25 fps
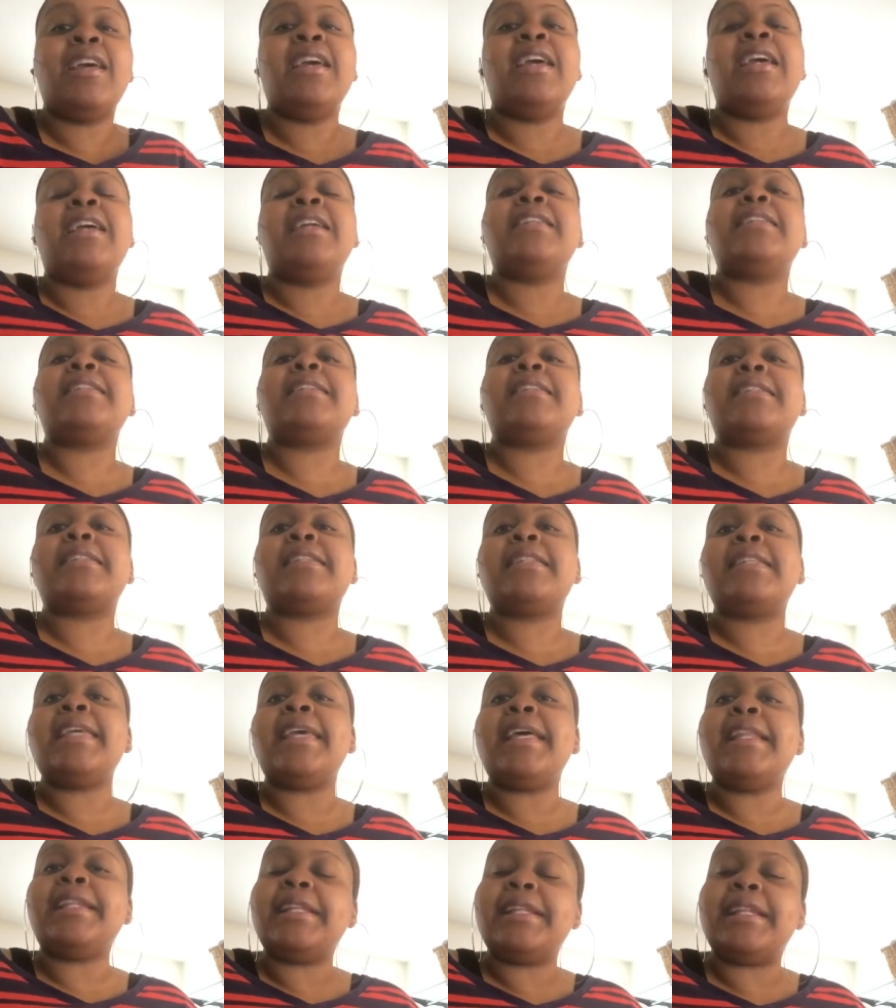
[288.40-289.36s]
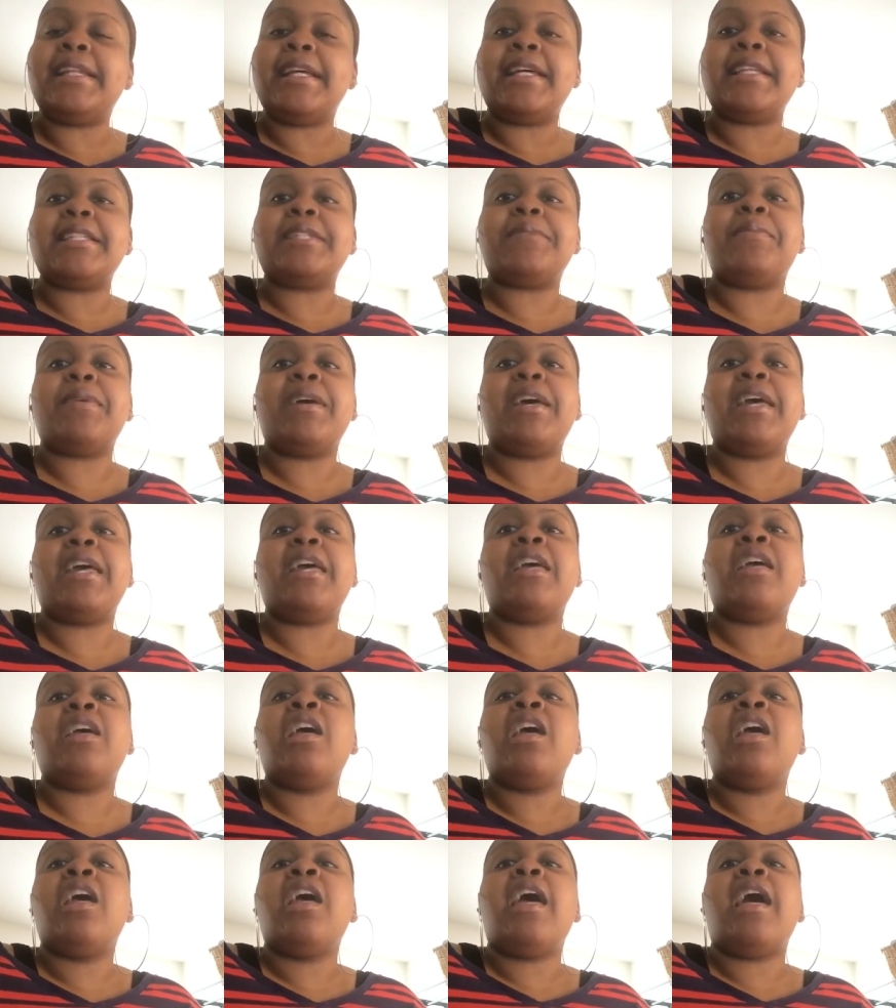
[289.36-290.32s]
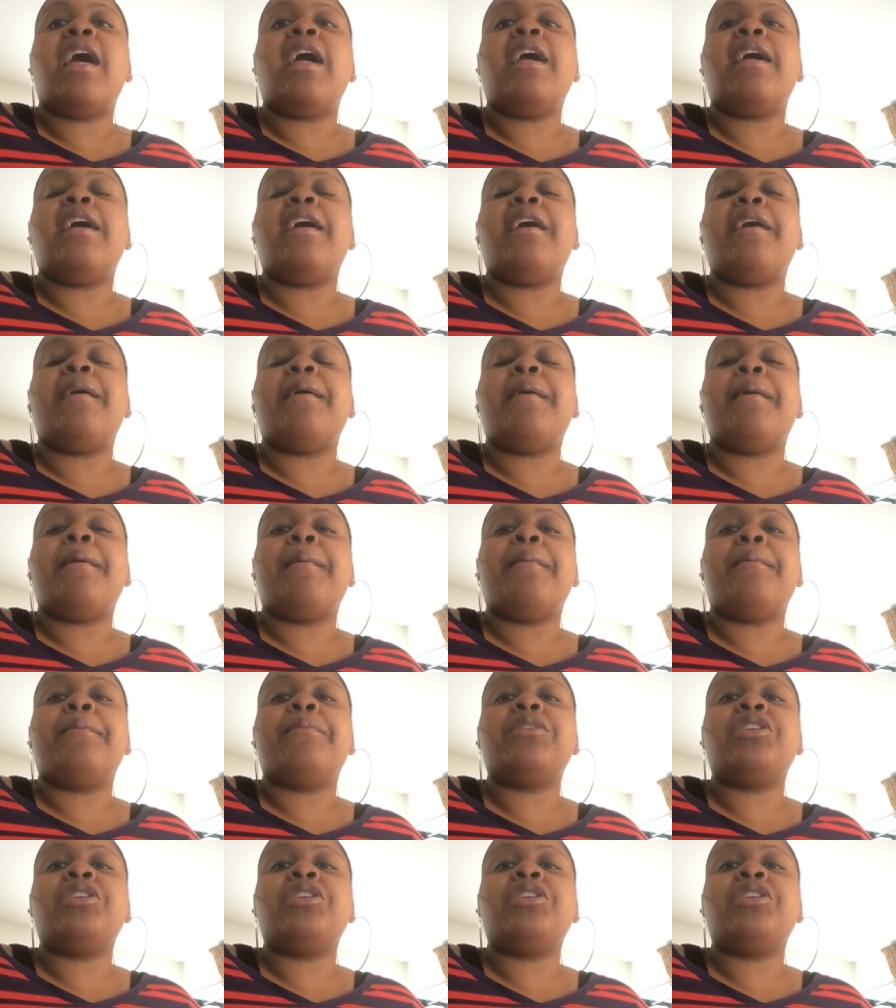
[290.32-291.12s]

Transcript: this is killing us. But um,